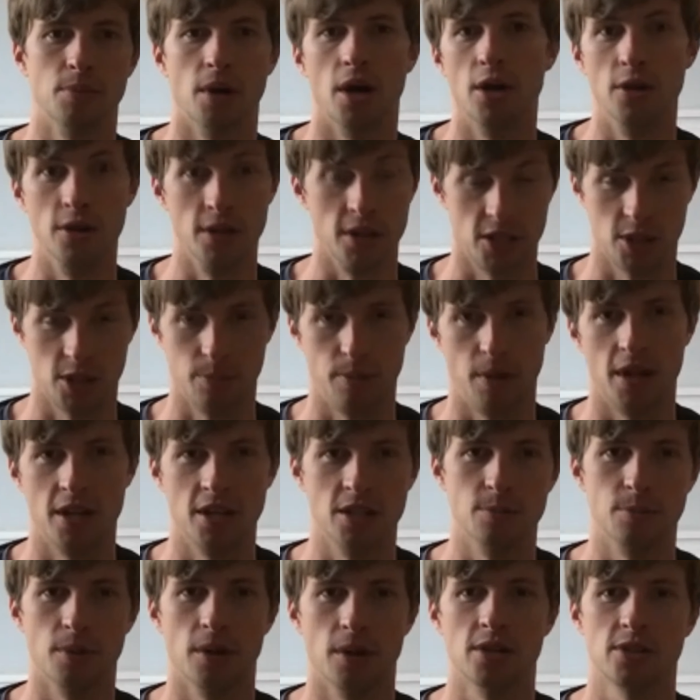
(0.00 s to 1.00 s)
but only
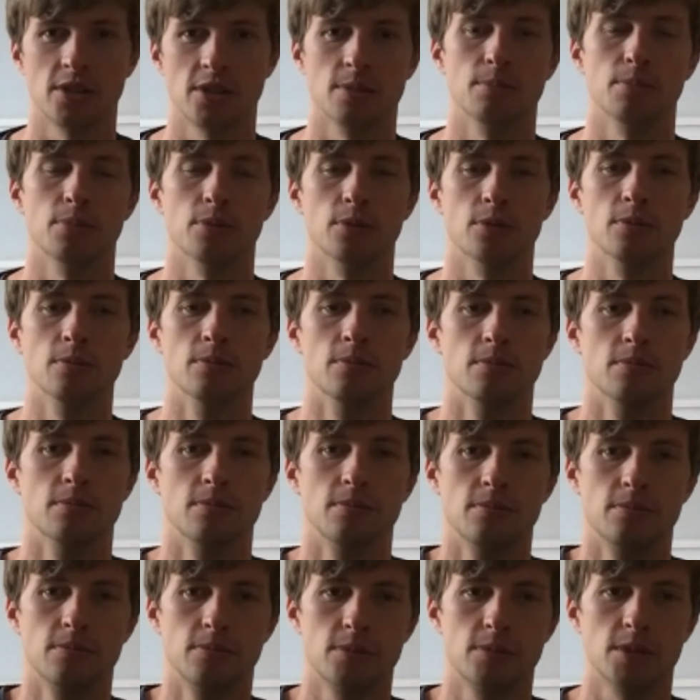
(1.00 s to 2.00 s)
explained by a simple
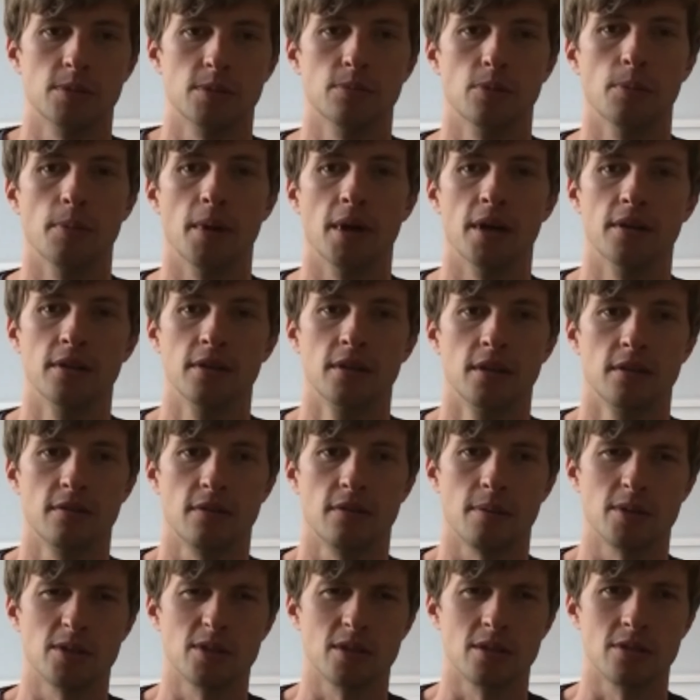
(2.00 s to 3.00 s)
bed?
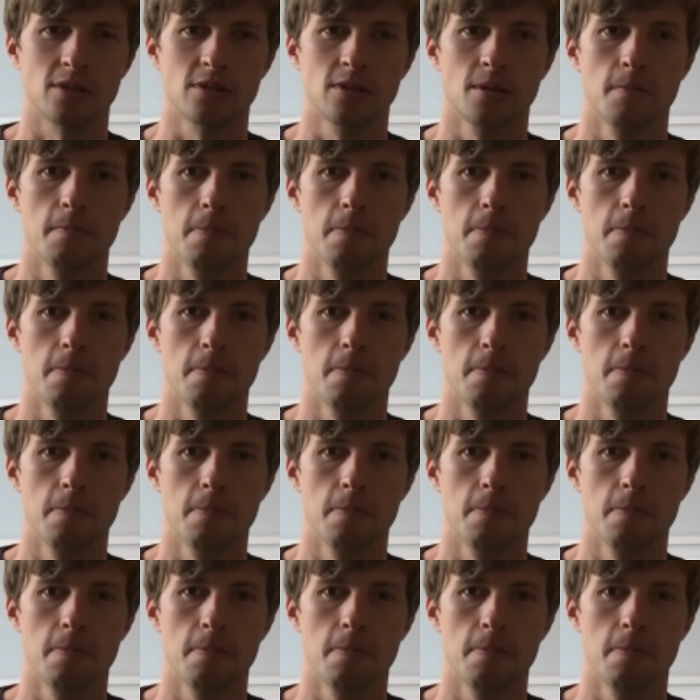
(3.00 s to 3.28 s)
That makes sense.